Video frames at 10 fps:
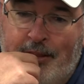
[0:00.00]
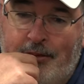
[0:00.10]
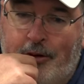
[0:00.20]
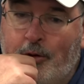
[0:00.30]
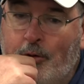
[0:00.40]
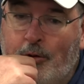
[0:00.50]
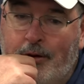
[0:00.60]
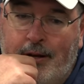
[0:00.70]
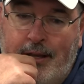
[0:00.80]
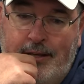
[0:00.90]
third quarter,
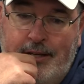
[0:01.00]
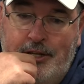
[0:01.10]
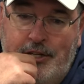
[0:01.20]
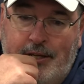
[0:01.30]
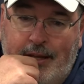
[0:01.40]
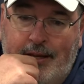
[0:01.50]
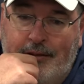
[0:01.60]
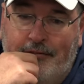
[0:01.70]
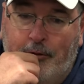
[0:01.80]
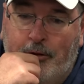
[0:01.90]
and then DG late in the
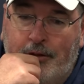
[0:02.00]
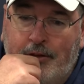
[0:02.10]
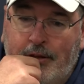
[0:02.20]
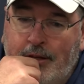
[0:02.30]
fourth.